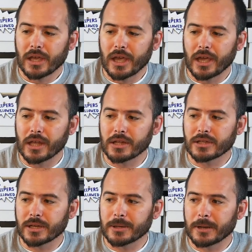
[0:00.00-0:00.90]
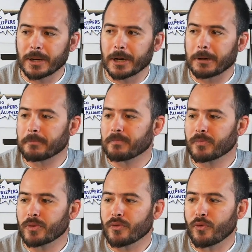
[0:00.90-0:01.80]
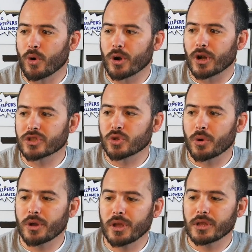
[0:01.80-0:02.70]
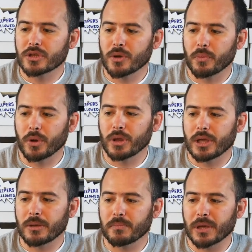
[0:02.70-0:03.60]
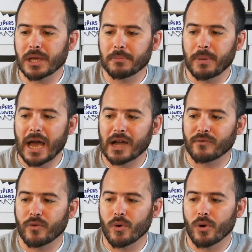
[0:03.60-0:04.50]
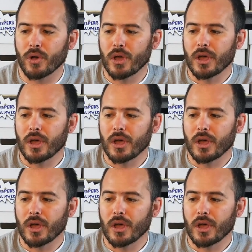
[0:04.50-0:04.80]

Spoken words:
And for a story to really be impactful,